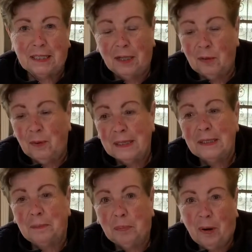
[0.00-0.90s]
Otherwise, the
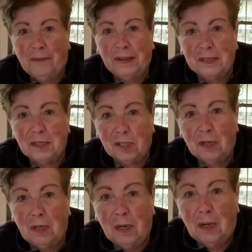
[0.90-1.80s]
province
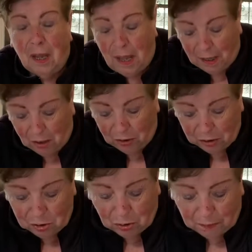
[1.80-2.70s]
it
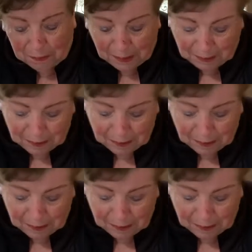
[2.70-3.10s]
used to be